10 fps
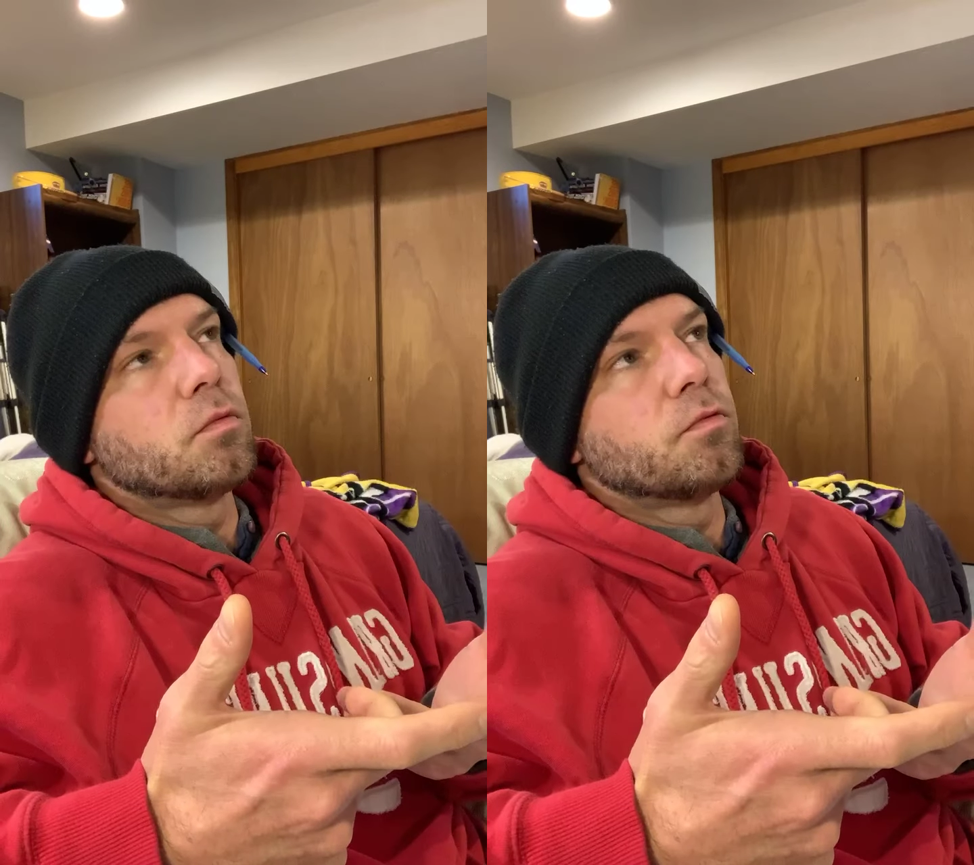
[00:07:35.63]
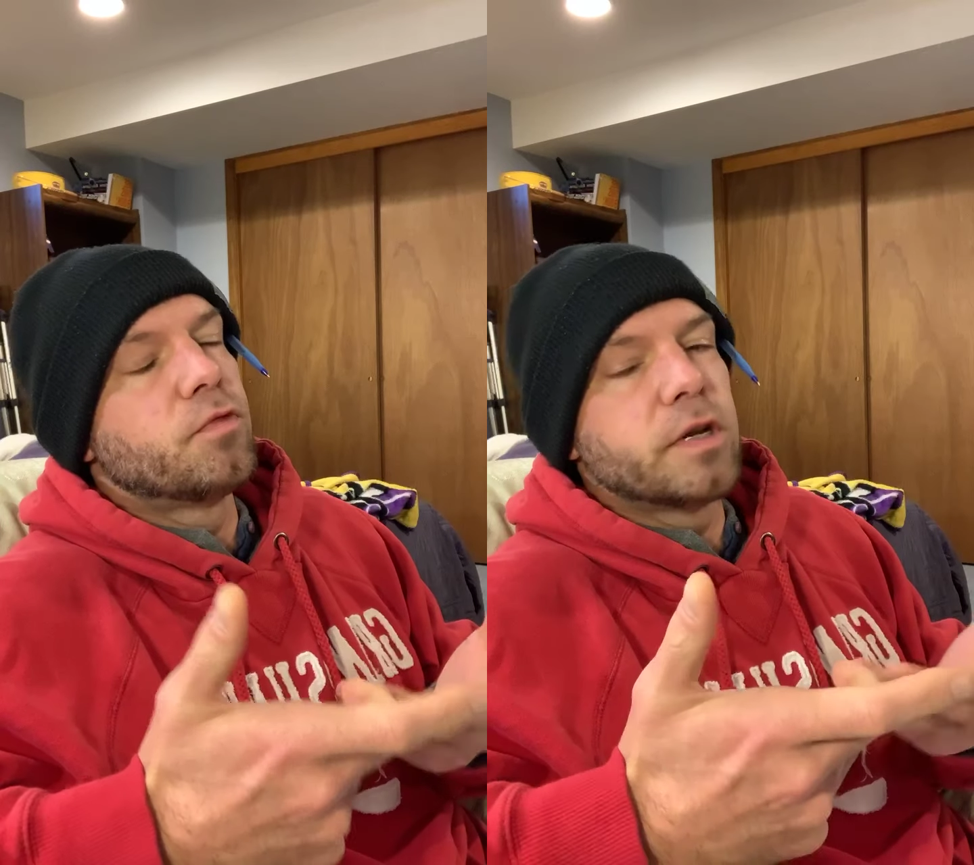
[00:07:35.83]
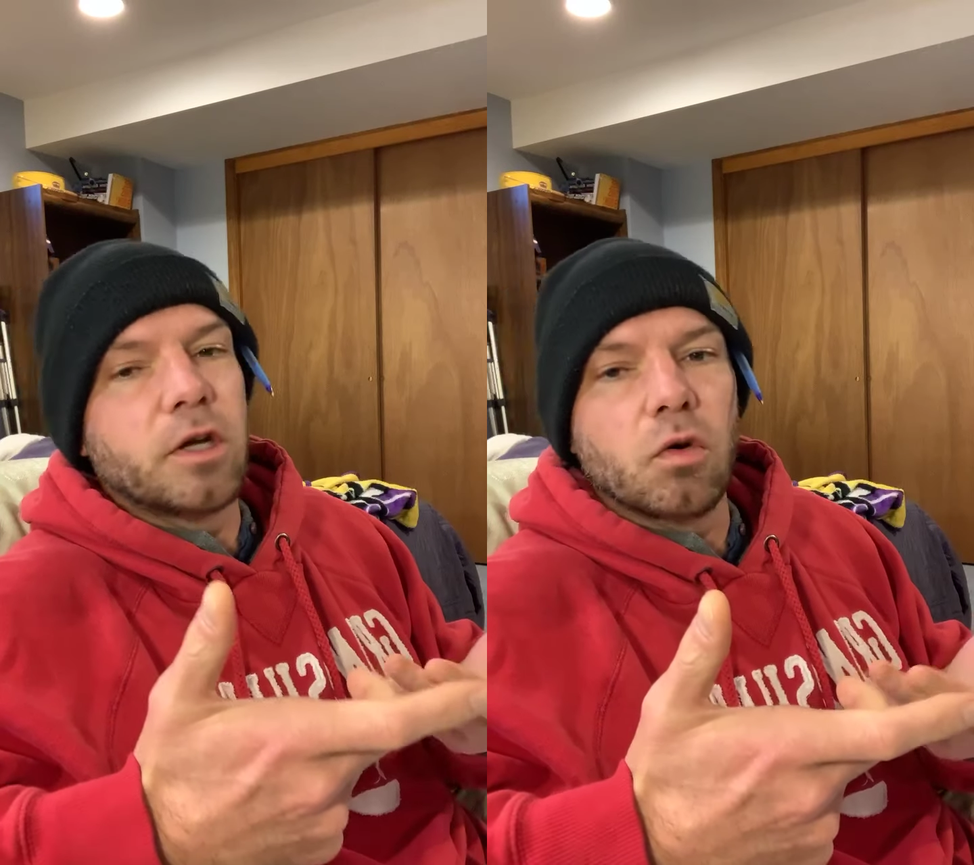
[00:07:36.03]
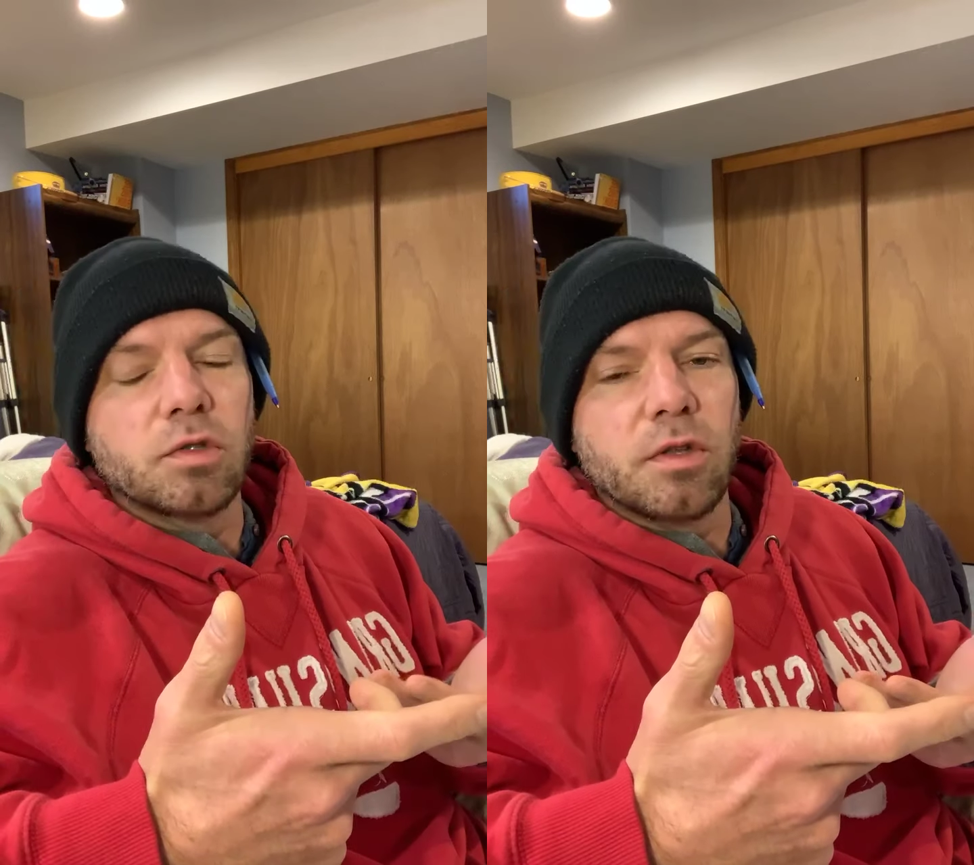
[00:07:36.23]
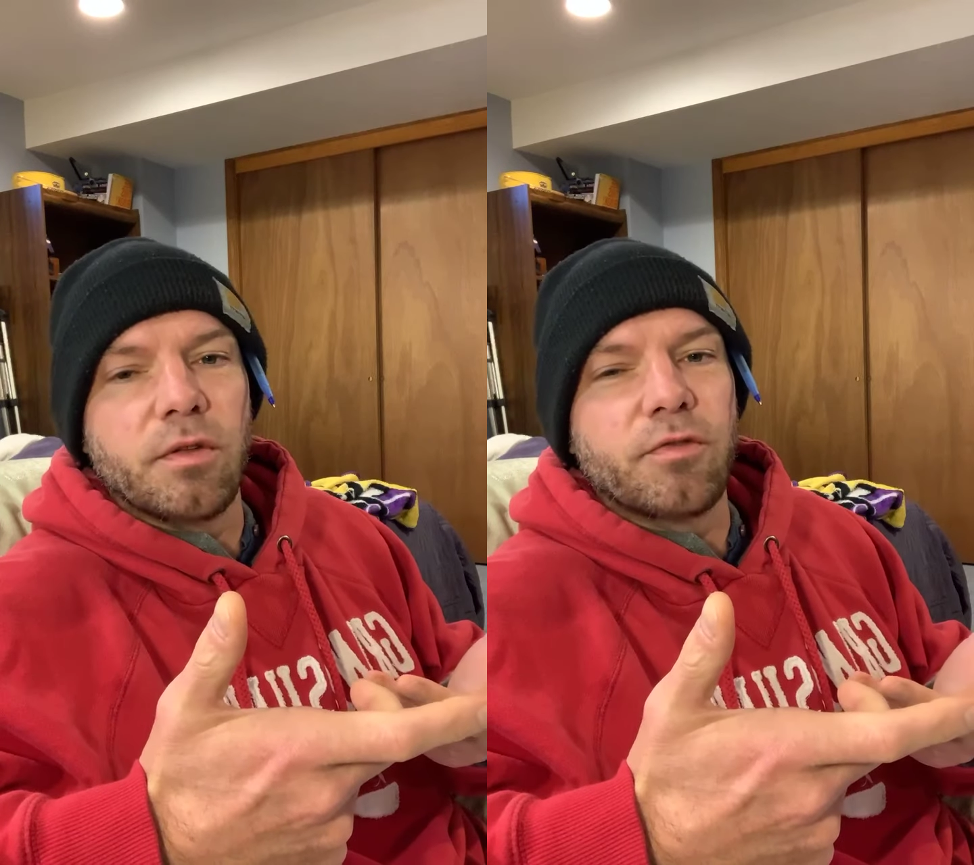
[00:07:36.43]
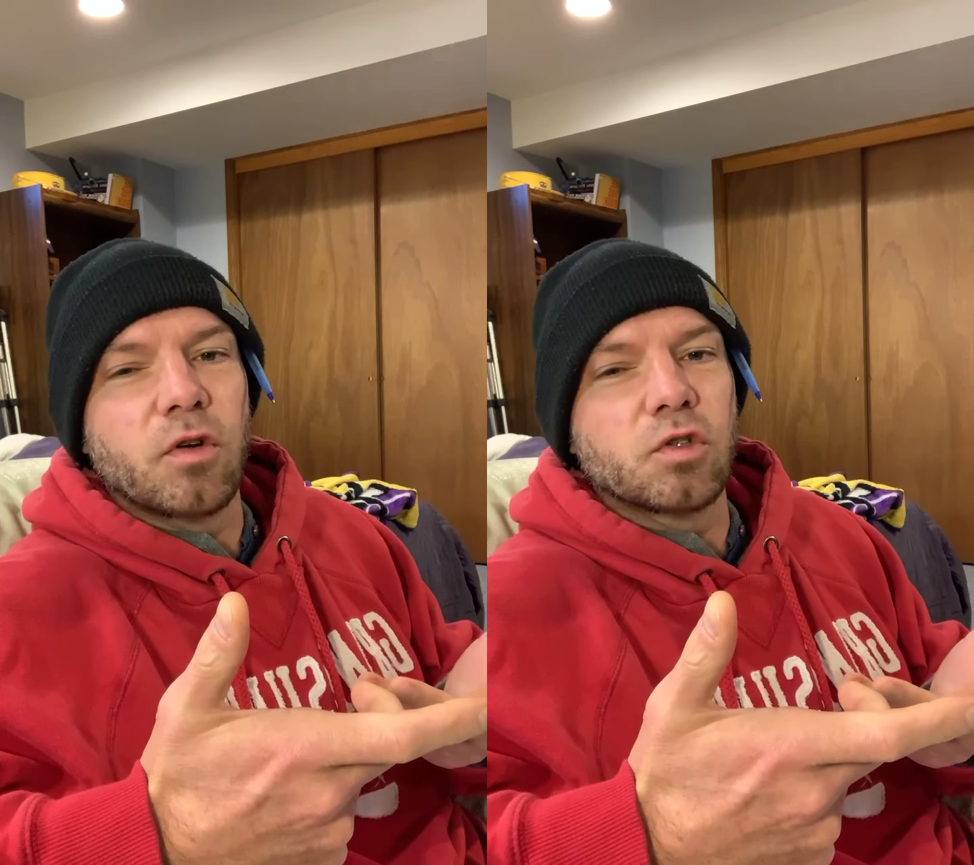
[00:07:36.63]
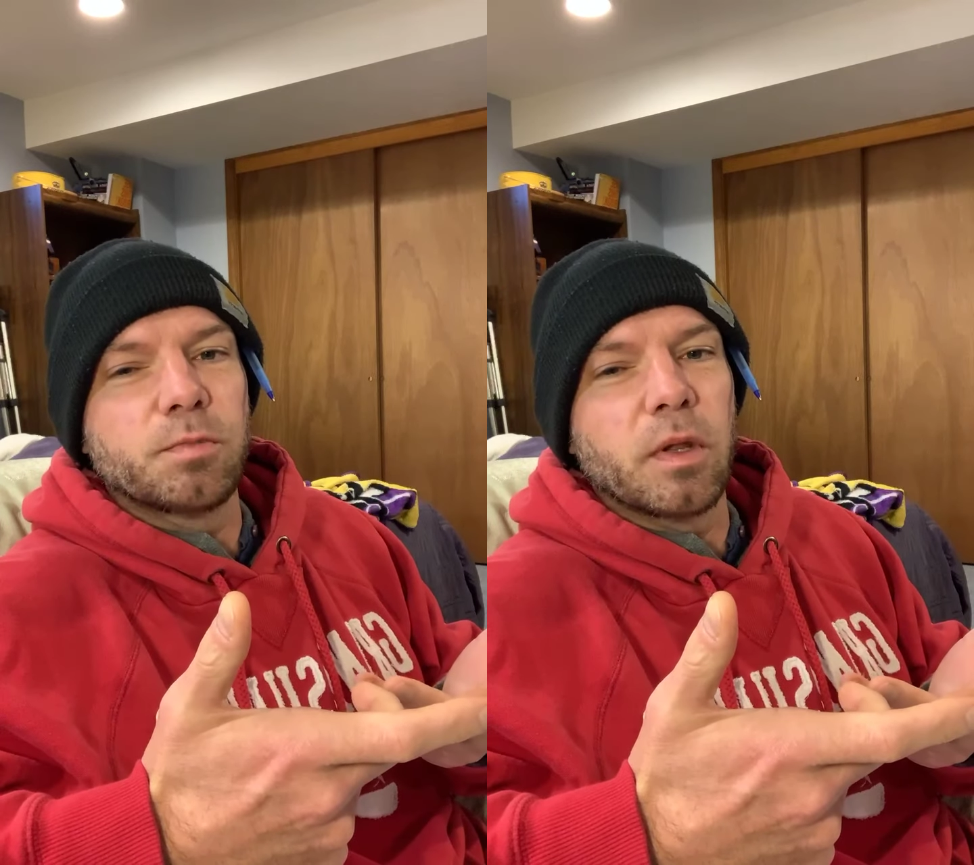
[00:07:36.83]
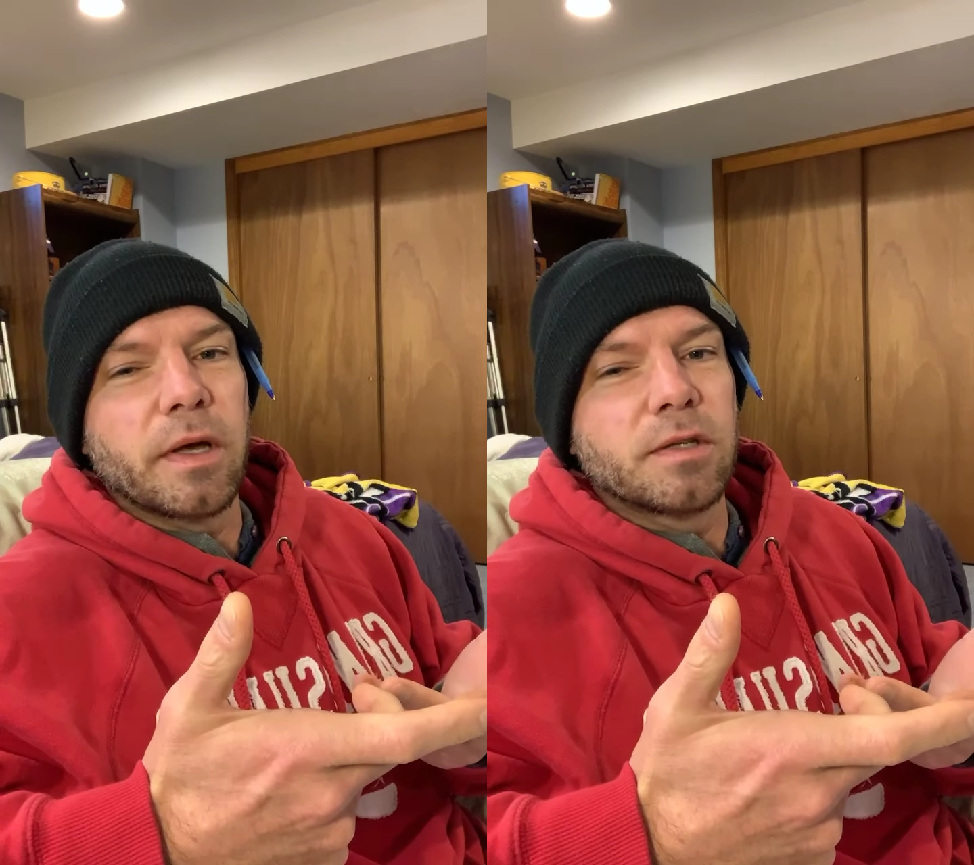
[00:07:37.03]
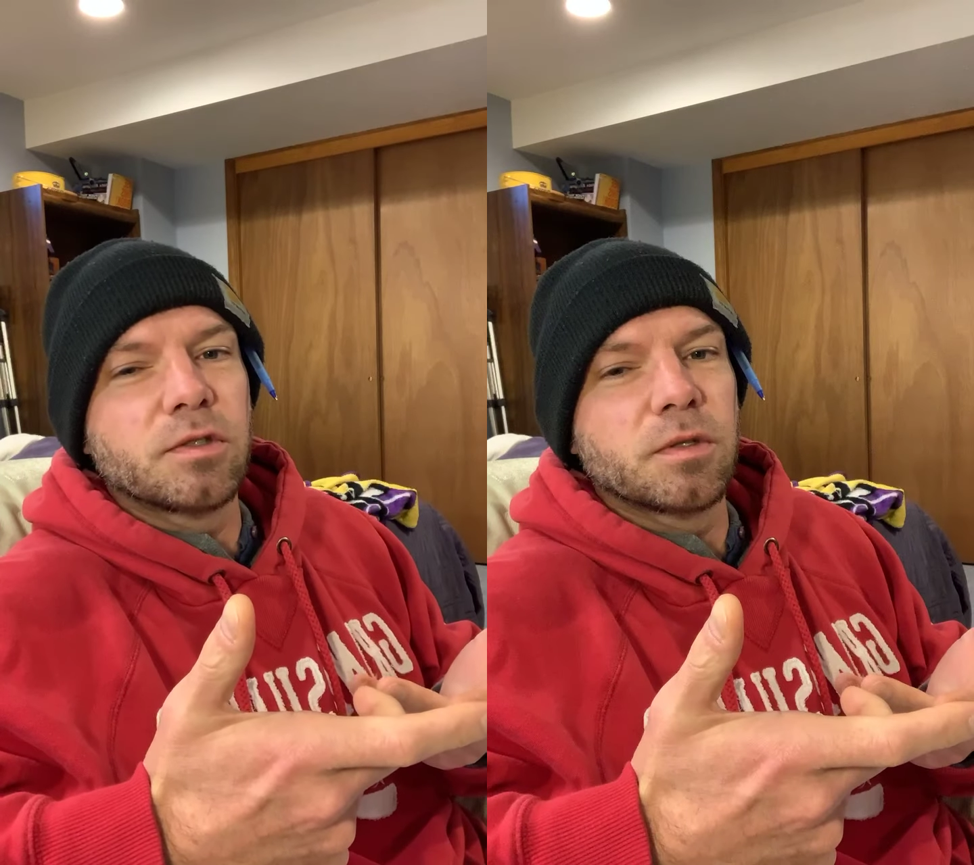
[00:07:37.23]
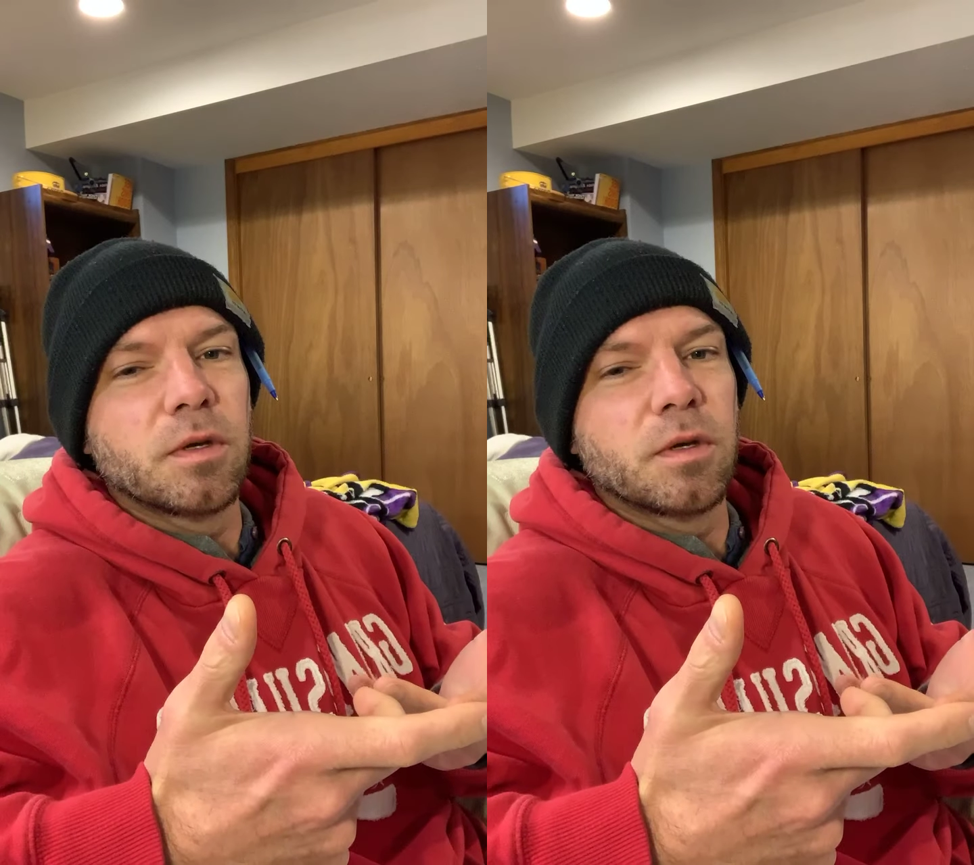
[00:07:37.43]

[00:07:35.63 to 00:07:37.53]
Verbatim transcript: videos in the first place?